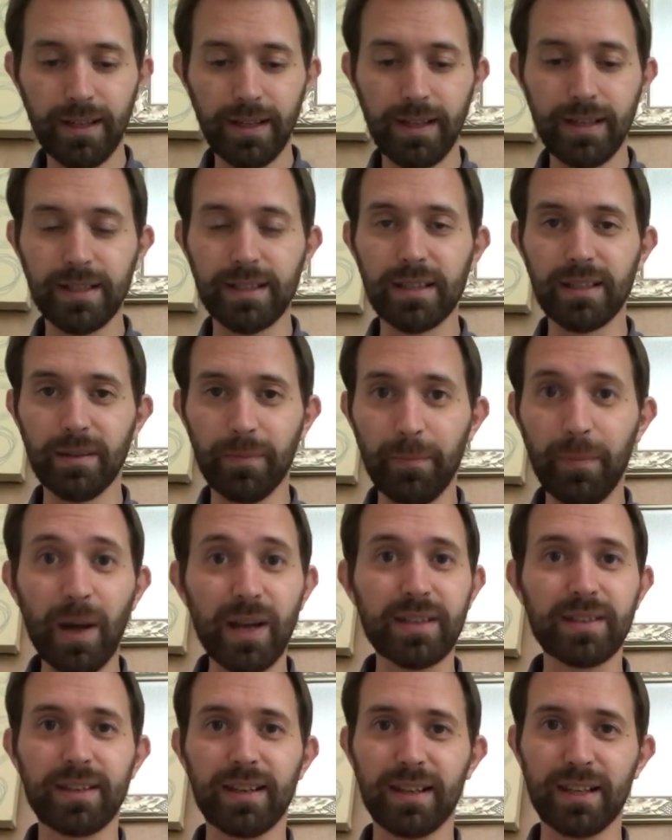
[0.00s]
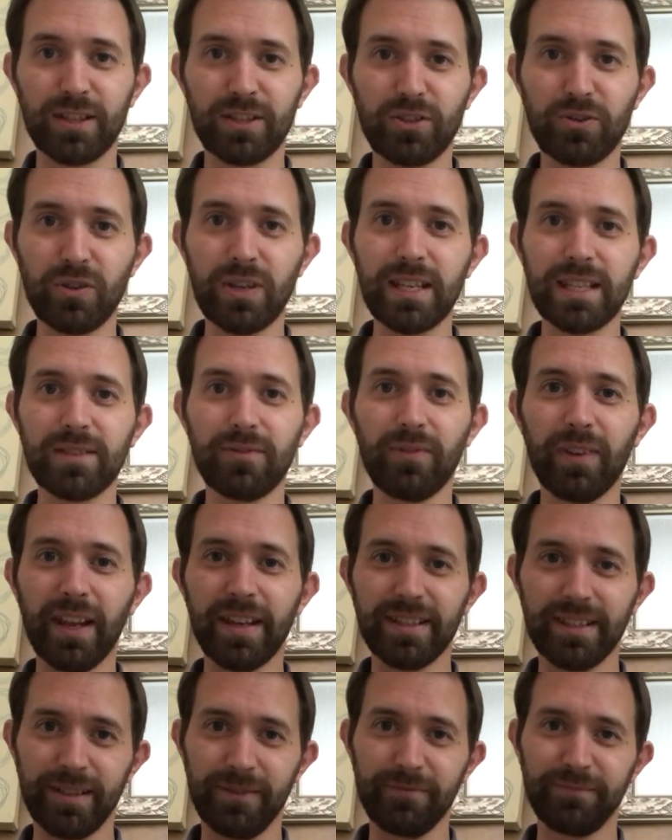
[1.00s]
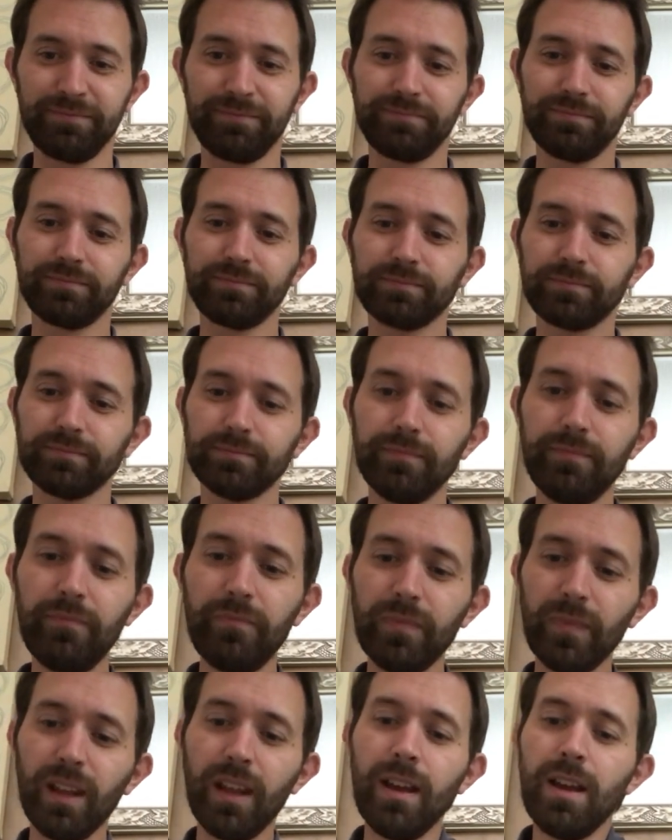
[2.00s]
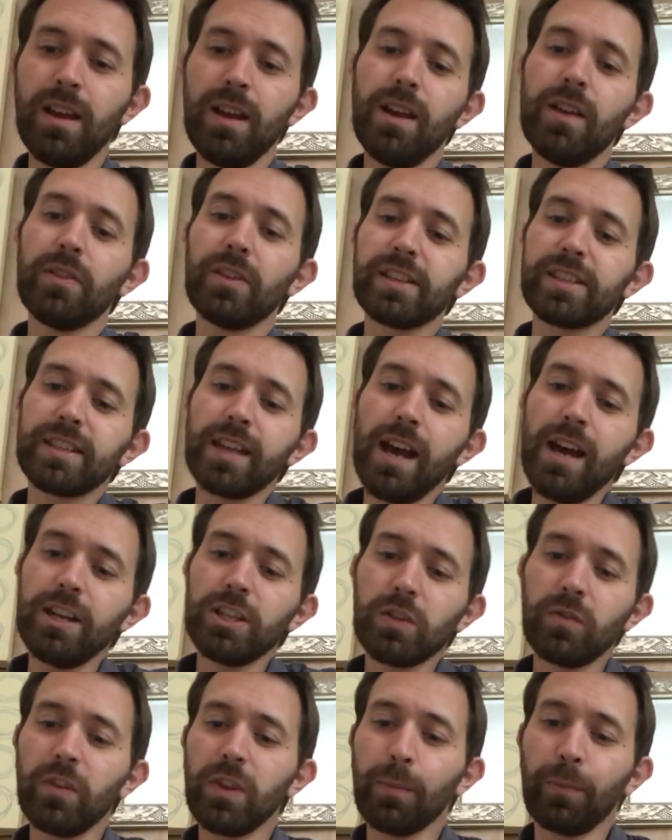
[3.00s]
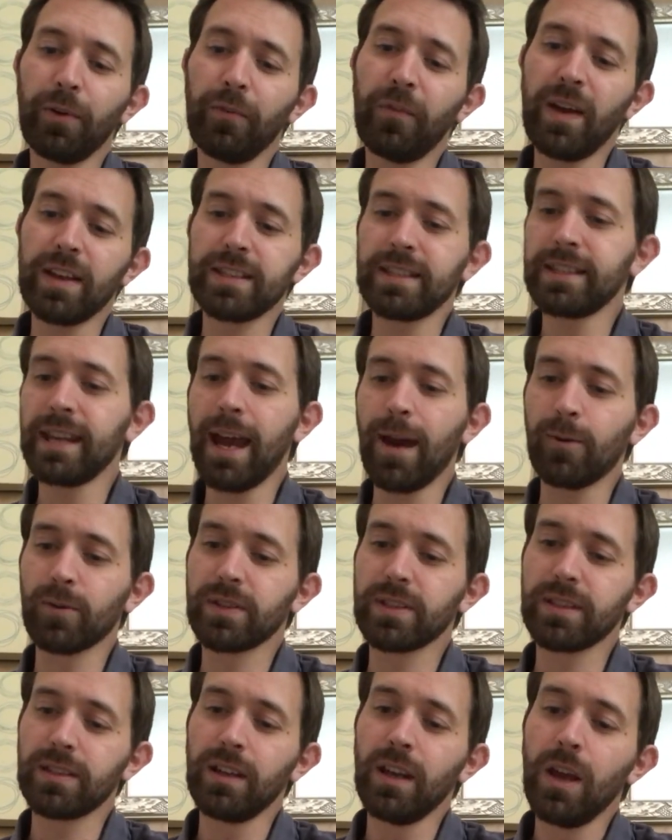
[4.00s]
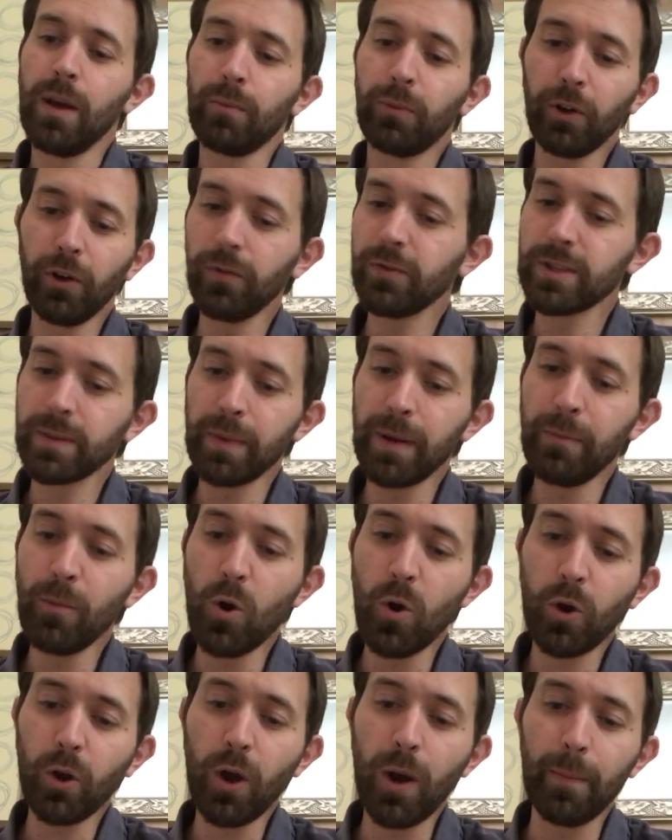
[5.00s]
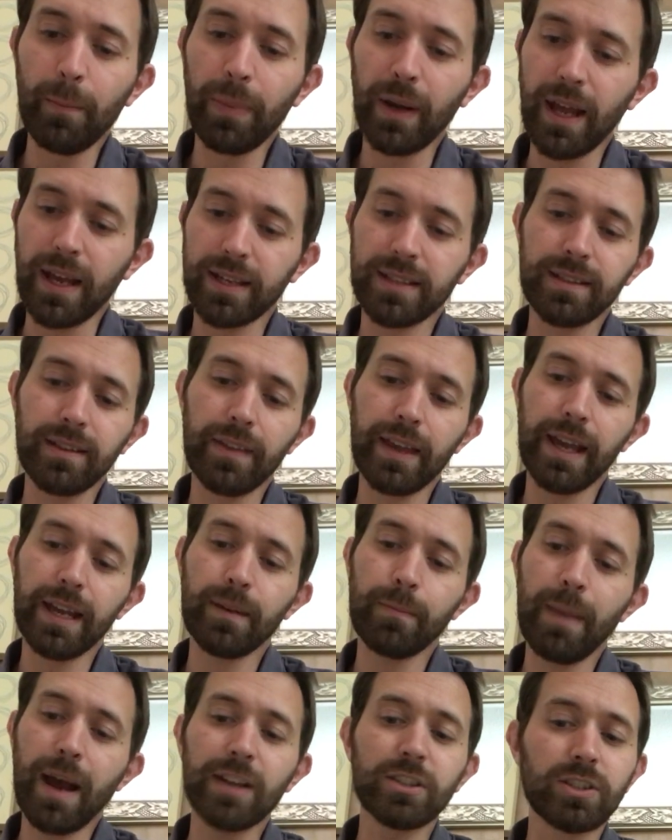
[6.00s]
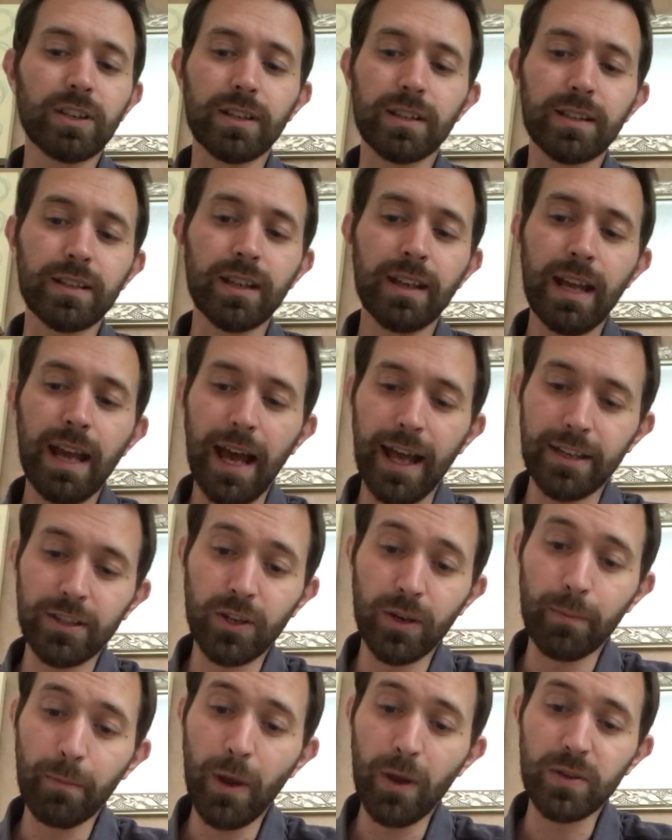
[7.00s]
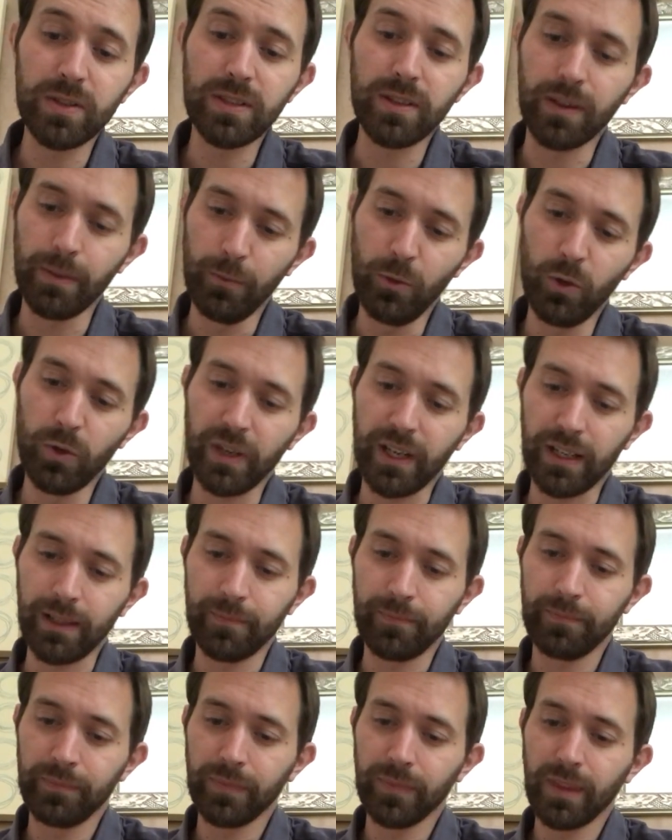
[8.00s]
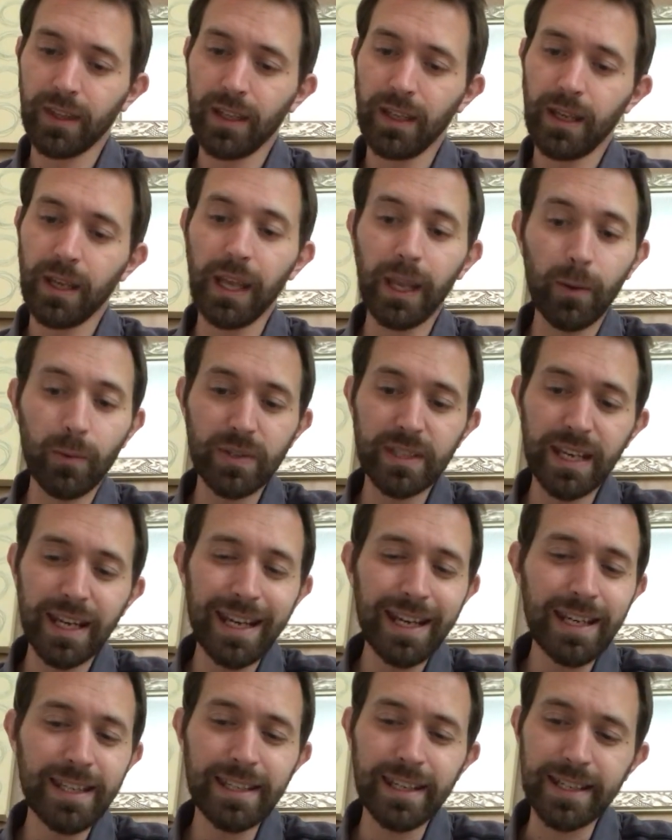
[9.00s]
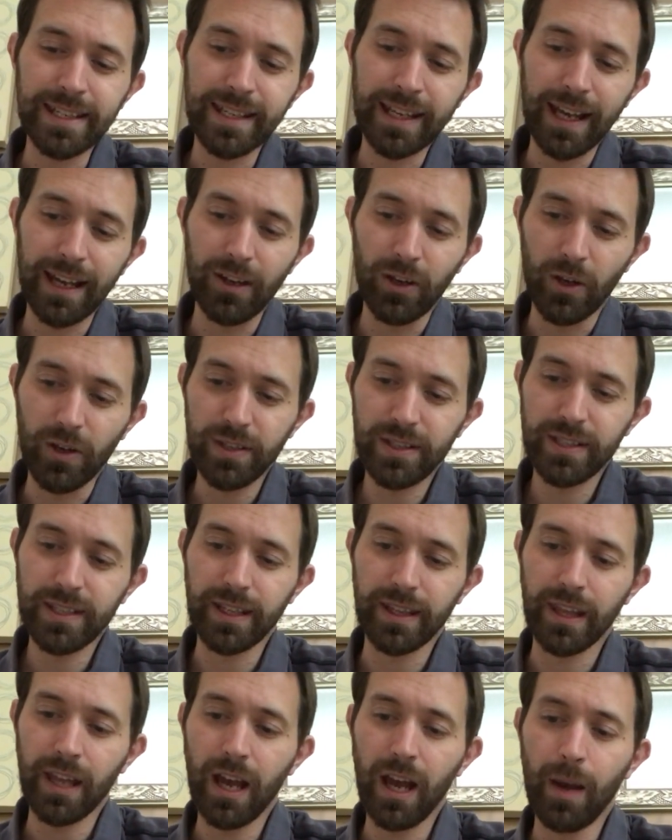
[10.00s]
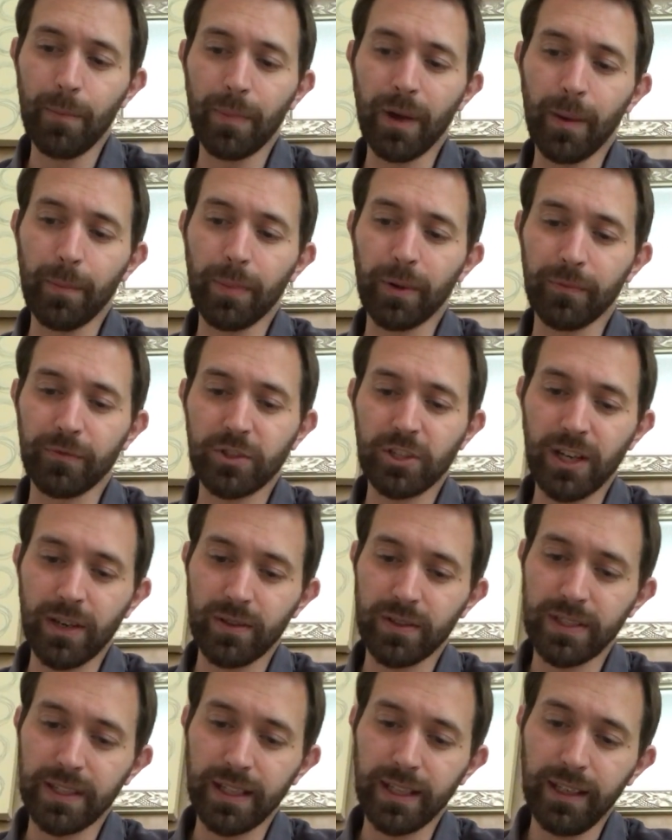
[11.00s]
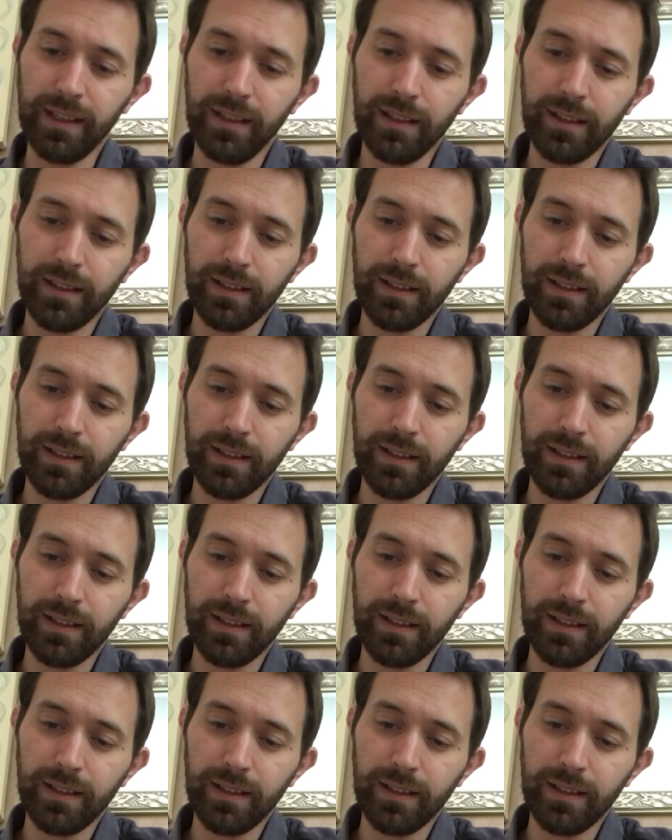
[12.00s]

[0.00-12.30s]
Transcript: into the bustling streets of London. The search for the Professor's house proved to be more complex than they had imagined, and took most of the morning. It was easy to get lost in the hubbub of Chelsea.